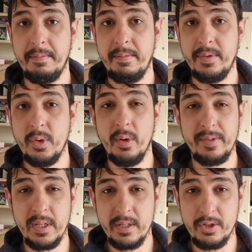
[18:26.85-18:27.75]
Sort of
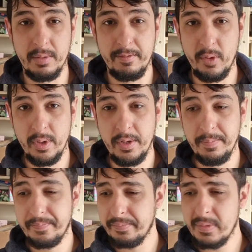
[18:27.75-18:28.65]
does the job for you,
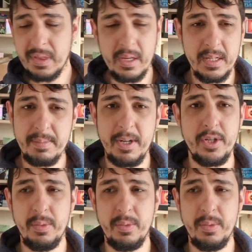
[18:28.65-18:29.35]
especially